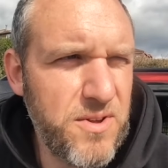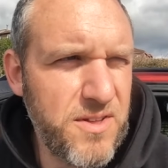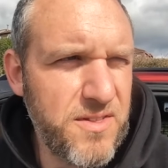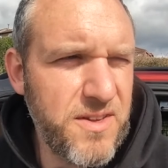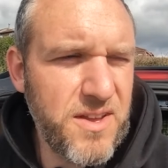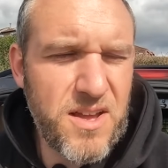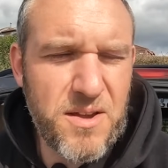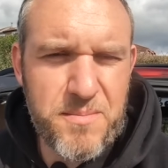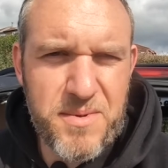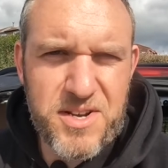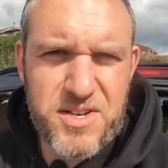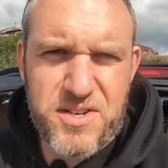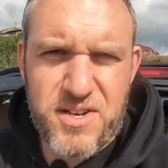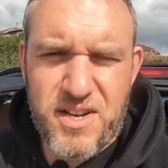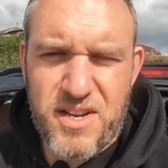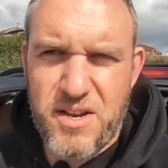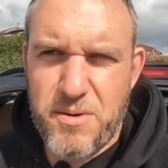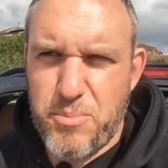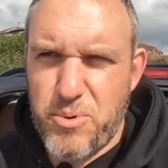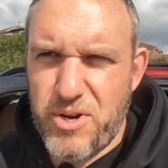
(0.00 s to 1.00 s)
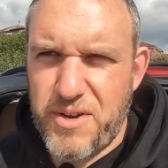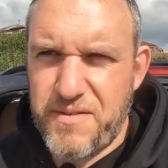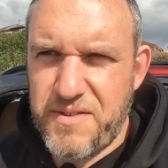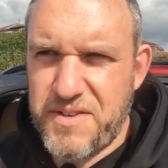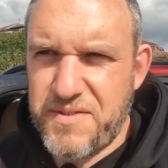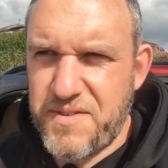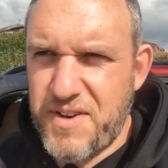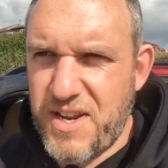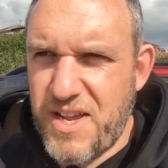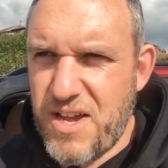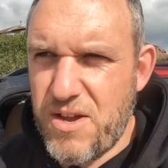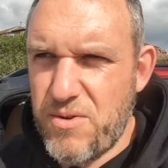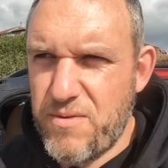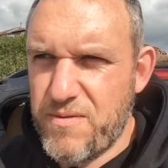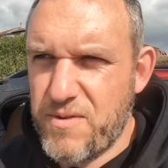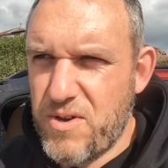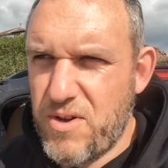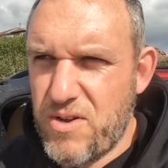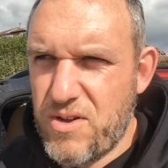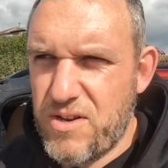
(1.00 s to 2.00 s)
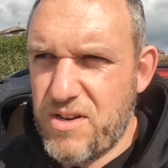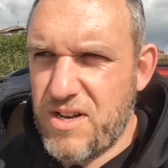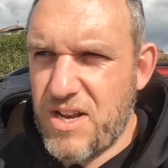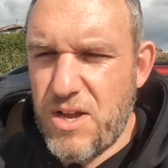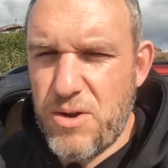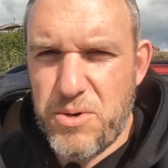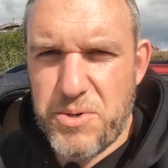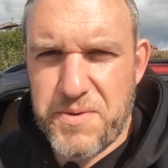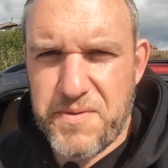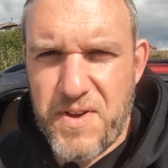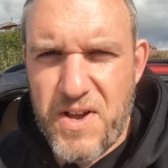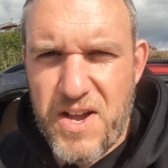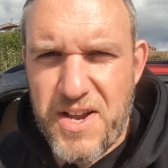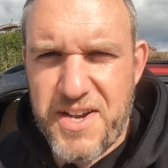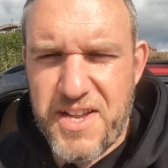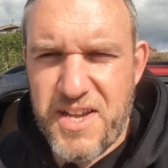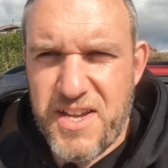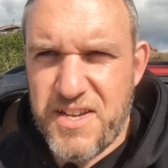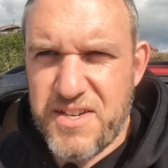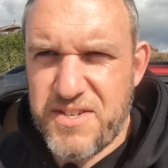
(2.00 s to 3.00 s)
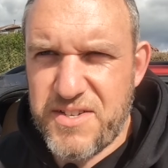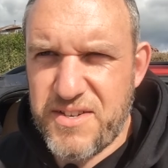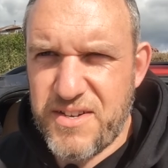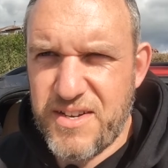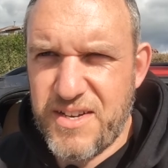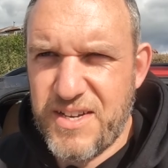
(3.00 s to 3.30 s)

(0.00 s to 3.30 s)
I think I mentioned in a previous video I've got loads of ideas